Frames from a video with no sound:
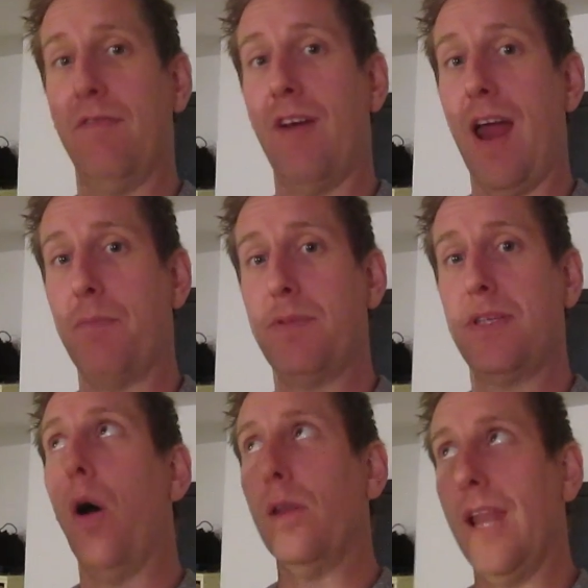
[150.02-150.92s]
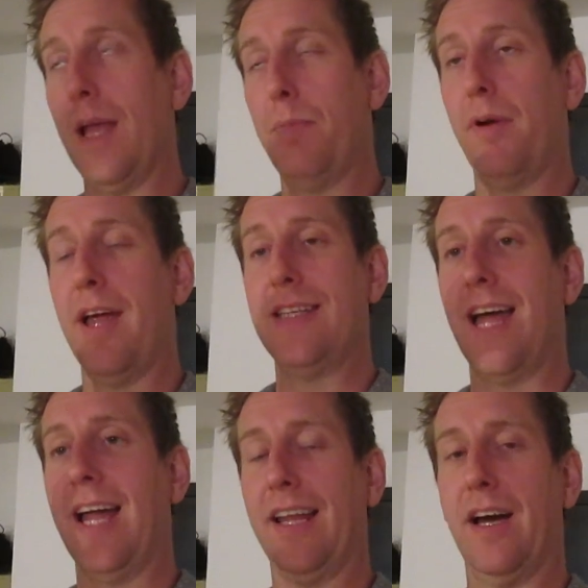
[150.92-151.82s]
reps on leg press
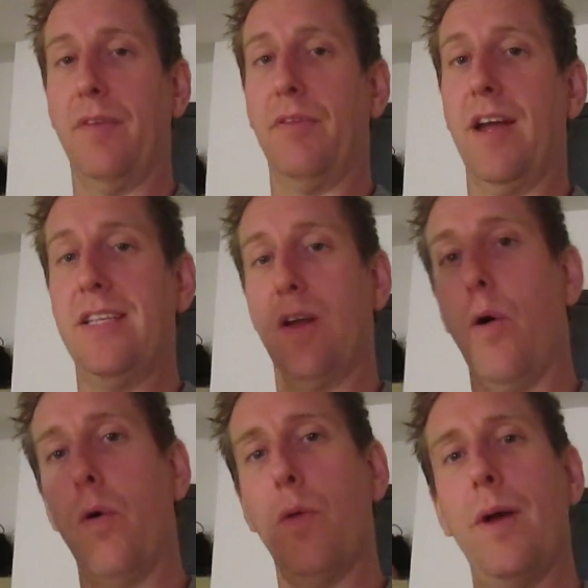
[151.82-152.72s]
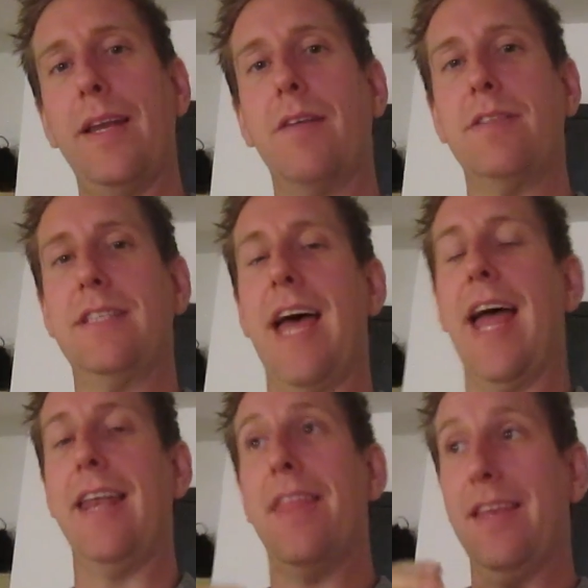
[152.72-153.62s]
and calf raise all the way down to
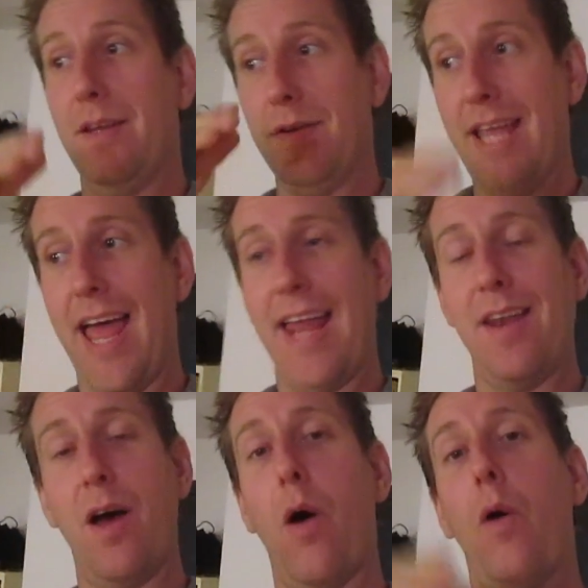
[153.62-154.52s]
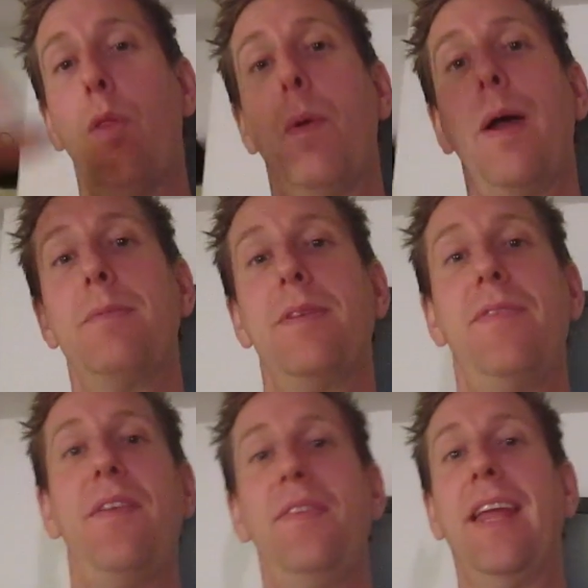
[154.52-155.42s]
10. Then you do 10 all the way up to
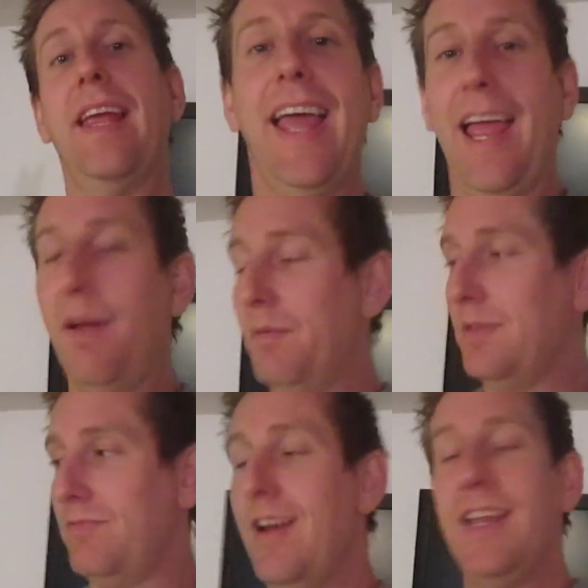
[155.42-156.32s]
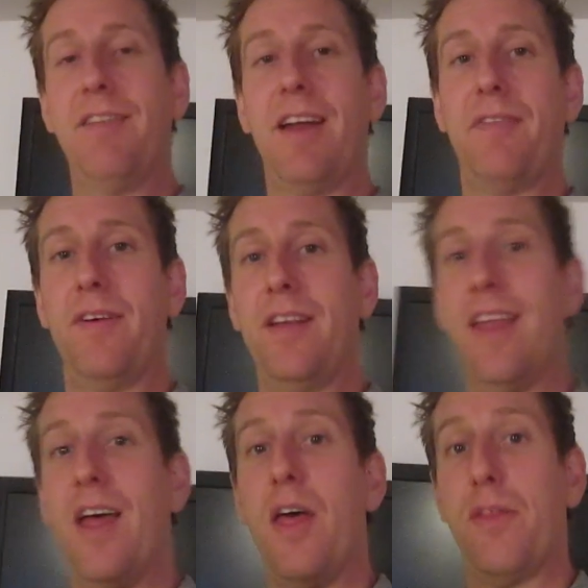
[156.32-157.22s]
50. It was really great fun.